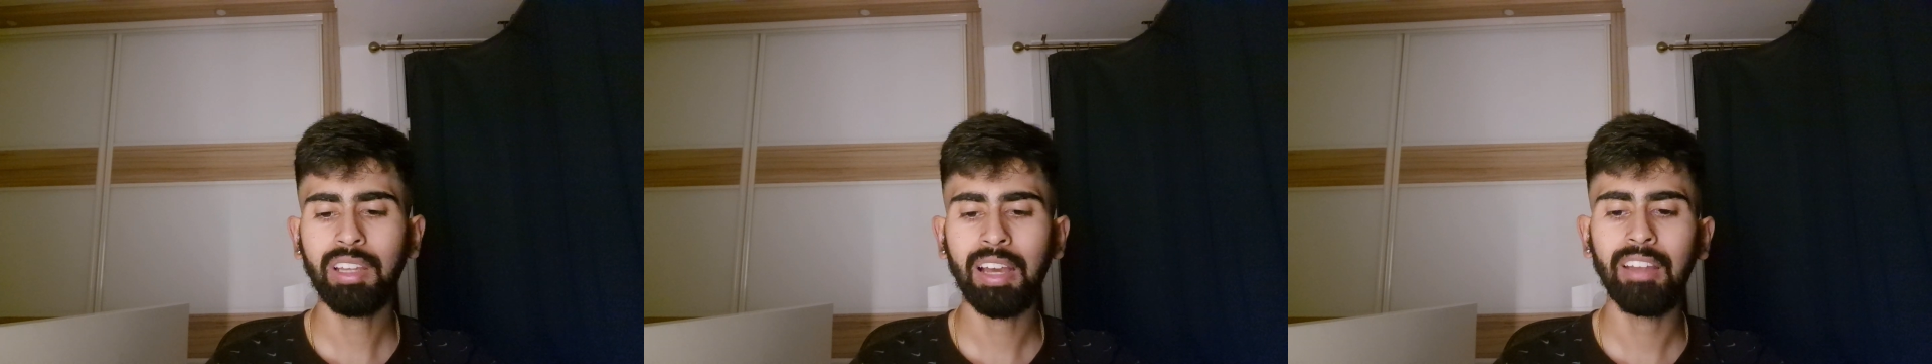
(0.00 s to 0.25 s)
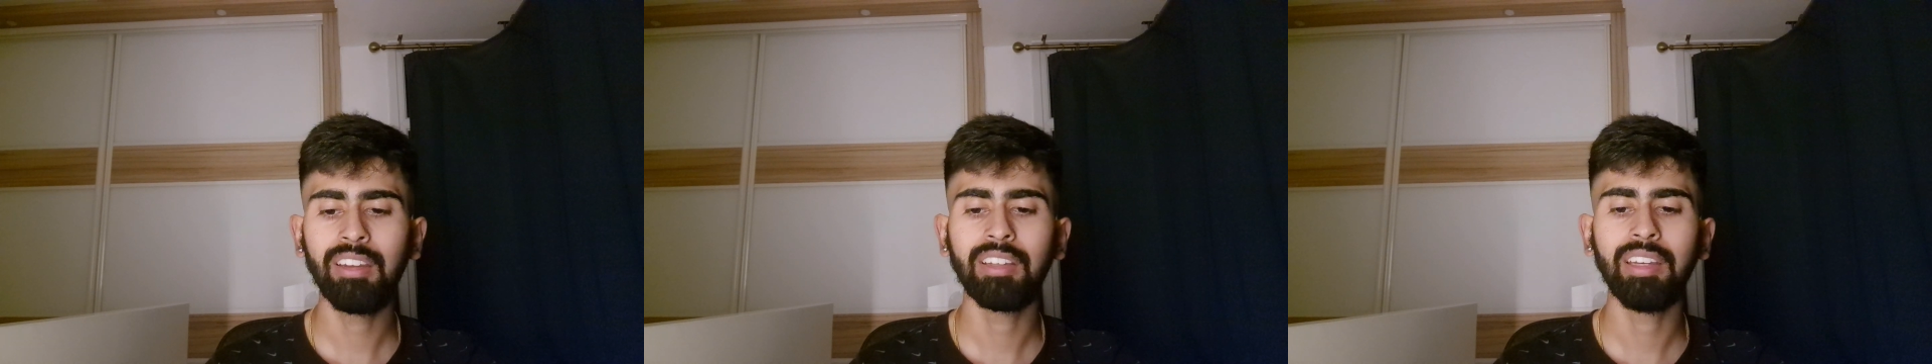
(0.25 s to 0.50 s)

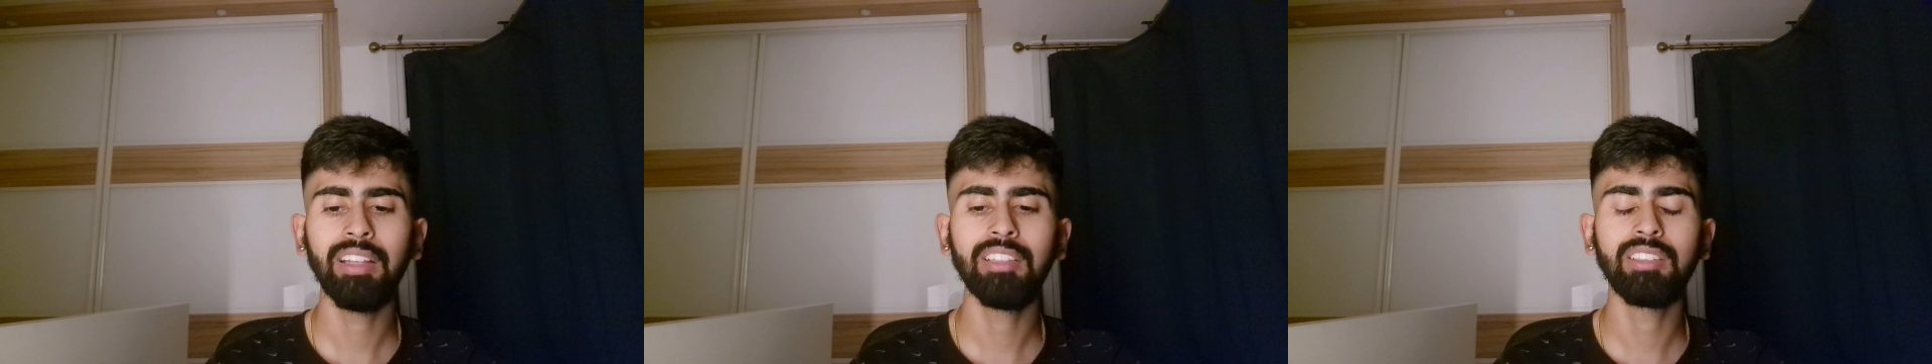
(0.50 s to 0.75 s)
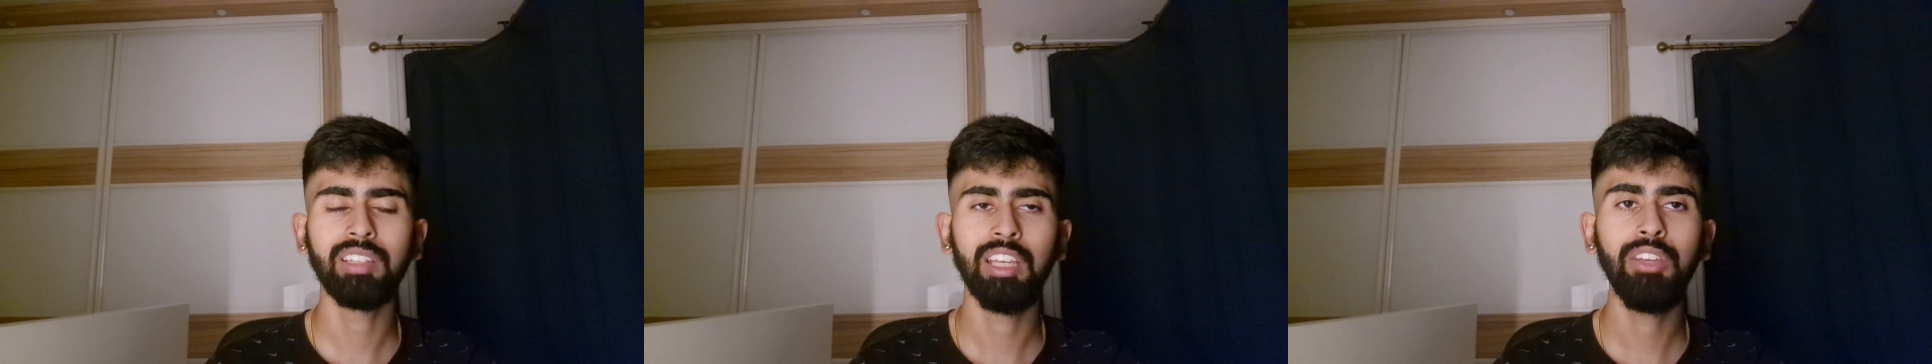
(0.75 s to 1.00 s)
And
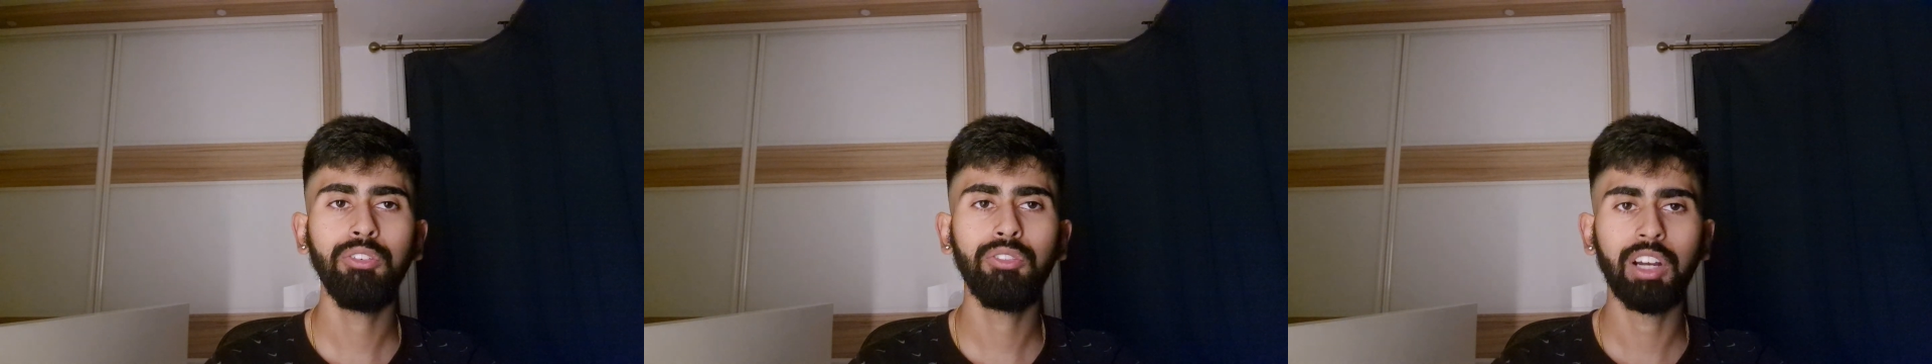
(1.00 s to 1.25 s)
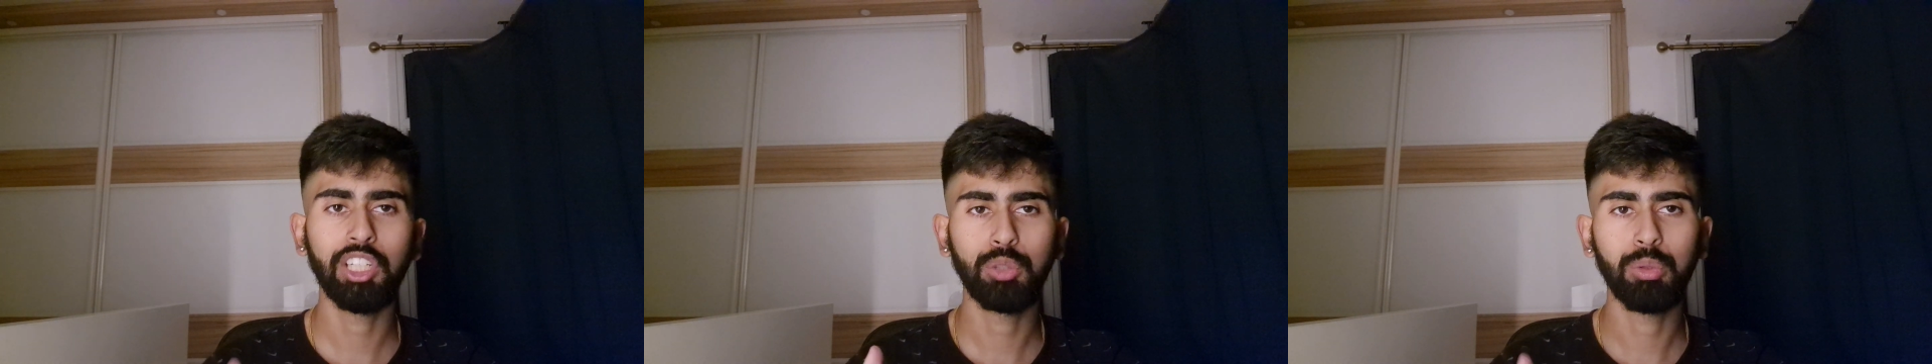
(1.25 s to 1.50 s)
against, if
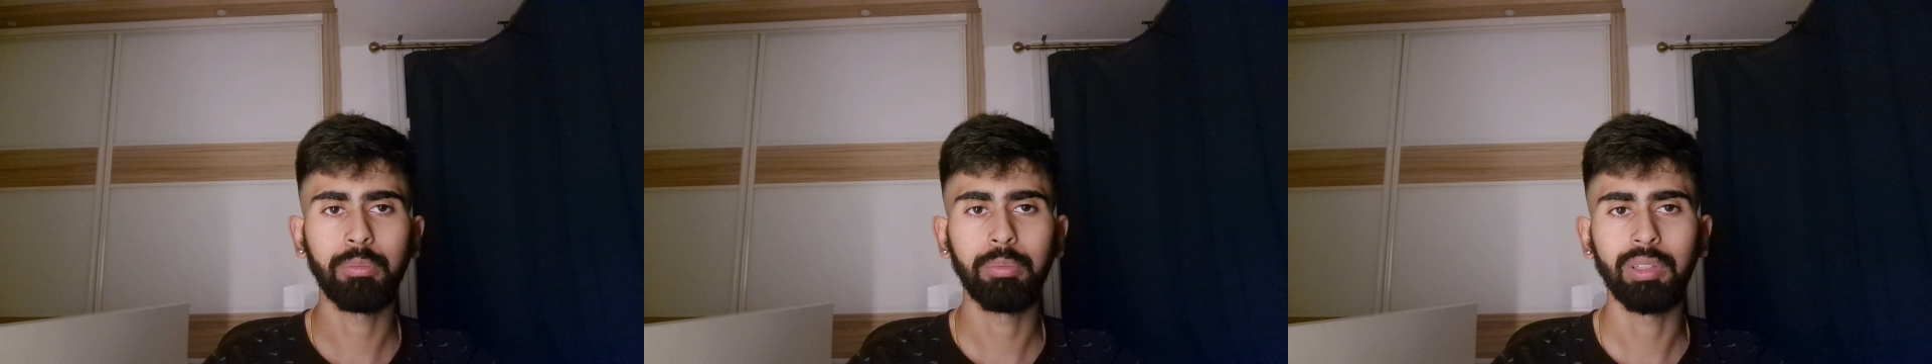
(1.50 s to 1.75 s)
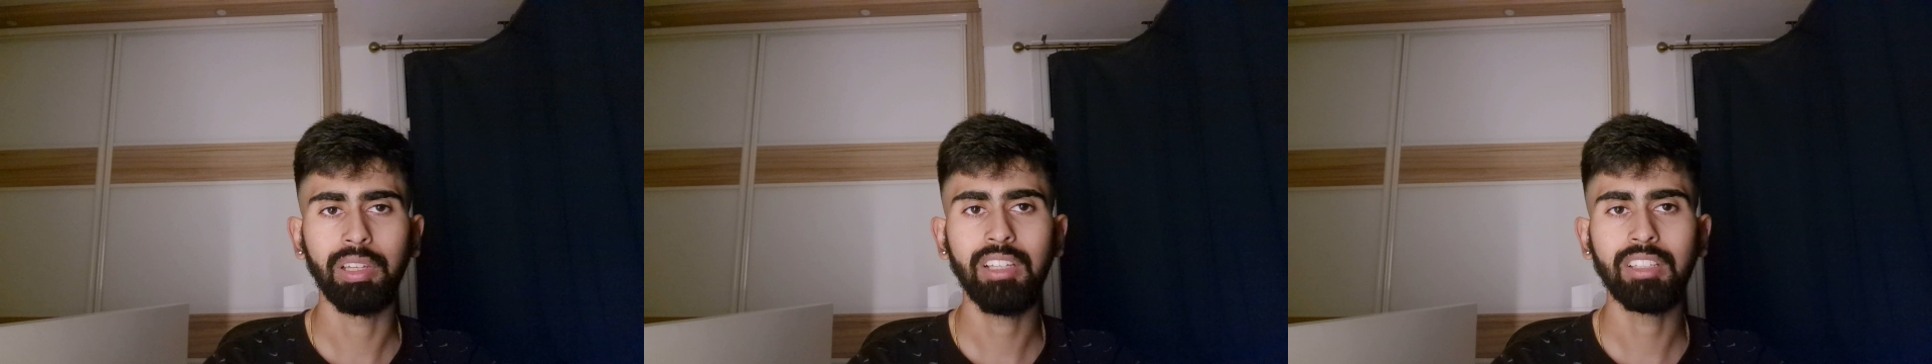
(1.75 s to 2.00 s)
Ashwin
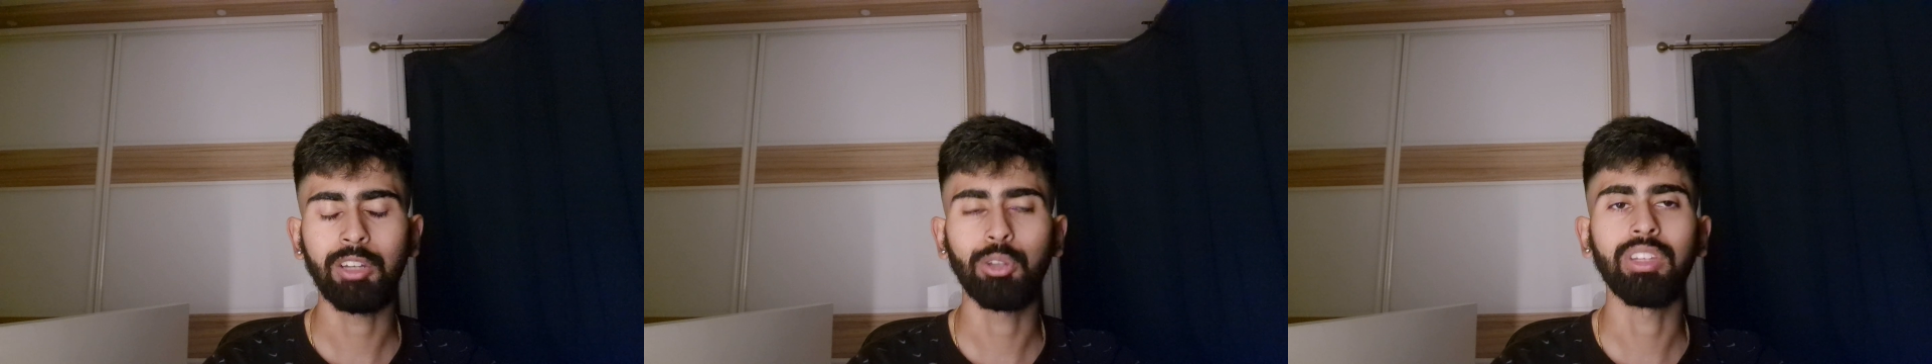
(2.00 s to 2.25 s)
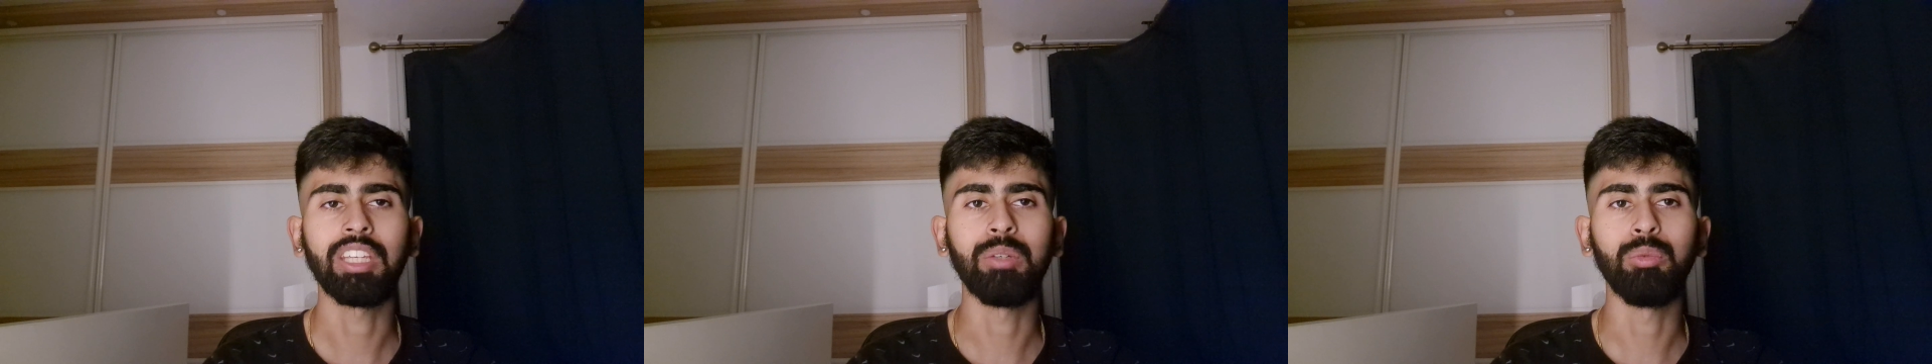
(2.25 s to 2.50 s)
plays, I don't
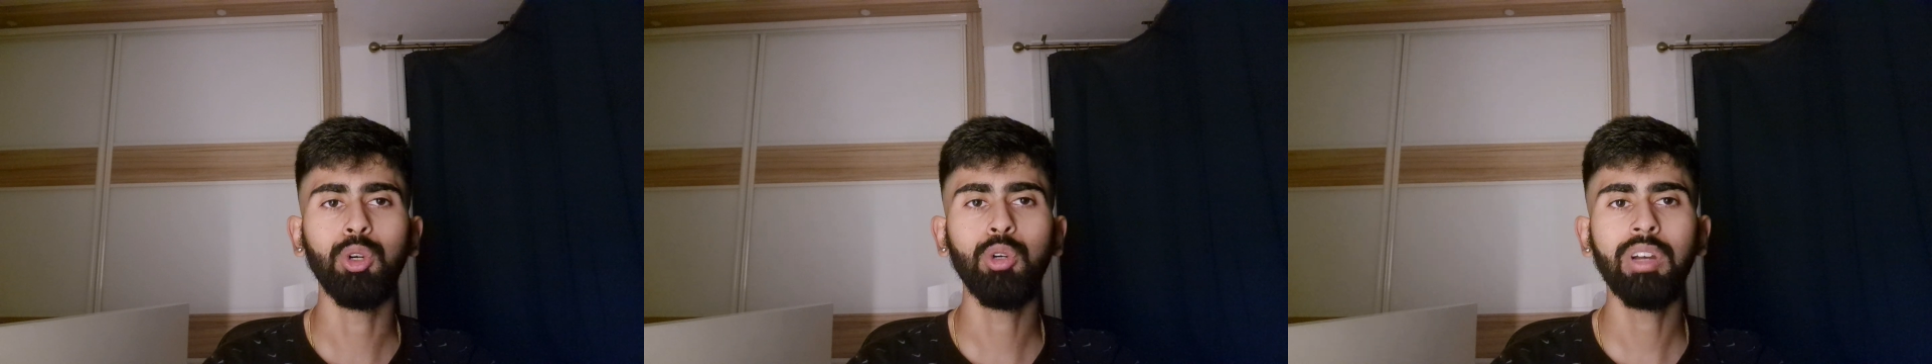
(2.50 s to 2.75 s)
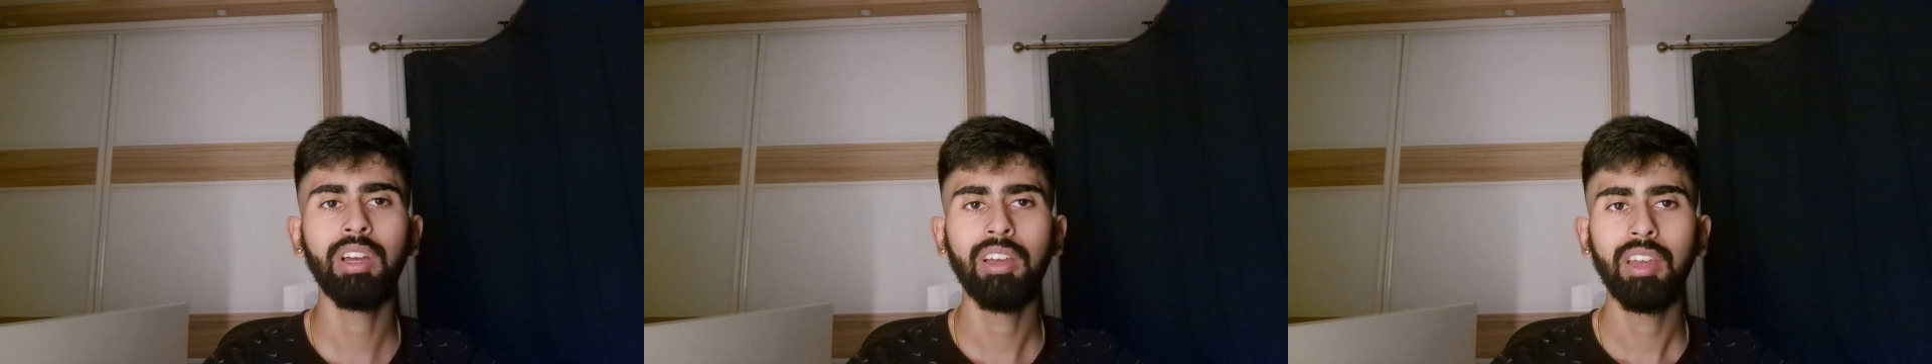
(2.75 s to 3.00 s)
think he will.